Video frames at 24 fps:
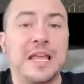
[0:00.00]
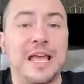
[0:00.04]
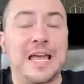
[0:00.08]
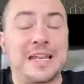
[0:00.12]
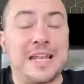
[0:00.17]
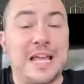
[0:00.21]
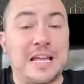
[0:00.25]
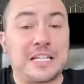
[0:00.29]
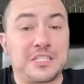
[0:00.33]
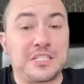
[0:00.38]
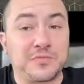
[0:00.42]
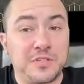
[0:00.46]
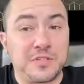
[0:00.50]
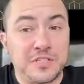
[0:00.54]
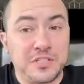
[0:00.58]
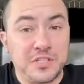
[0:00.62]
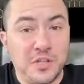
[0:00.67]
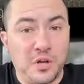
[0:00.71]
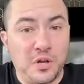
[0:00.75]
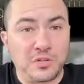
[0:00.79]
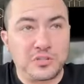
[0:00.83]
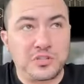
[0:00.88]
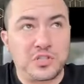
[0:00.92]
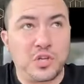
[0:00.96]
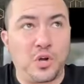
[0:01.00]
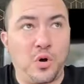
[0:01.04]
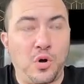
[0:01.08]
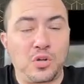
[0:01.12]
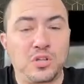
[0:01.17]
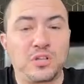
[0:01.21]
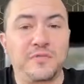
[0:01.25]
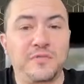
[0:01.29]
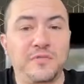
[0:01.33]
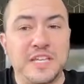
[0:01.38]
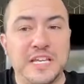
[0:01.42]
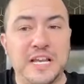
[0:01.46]
And as a result,
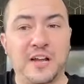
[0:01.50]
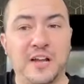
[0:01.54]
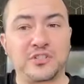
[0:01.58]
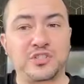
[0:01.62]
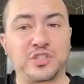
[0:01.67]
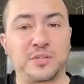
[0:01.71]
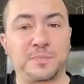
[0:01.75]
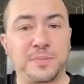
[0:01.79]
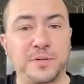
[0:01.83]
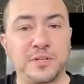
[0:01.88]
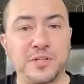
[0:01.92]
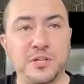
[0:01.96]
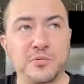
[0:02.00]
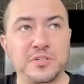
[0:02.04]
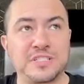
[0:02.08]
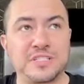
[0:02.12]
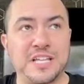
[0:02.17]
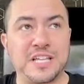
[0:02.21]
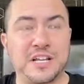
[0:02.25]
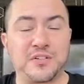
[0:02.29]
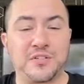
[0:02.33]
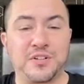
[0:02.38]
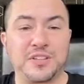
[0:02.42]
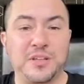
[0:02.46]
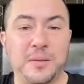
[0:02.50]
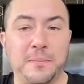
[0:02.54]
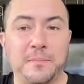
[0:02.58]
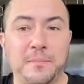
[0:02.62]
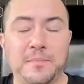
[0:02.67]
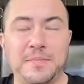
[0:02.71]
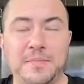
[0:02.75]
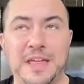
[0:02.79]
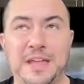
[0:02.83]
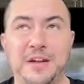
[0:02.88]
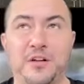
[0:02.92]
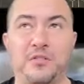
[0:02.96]
all of the entrepreneurs that
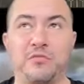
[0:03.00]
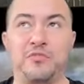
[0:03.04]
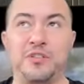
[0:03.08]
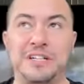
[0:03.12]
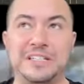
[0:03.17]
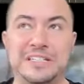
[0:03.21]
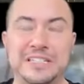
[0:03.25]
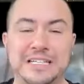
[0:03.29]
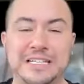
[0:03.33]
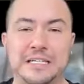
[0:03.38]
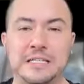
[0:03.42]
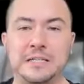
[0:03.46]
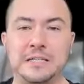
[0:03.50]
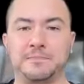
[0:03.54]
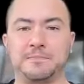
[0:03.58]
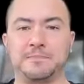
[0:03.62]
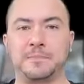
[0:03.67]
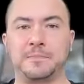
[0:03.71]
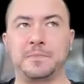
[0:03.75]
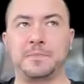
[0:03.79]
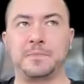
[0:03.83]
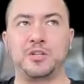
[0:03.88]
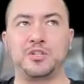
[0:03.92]
are really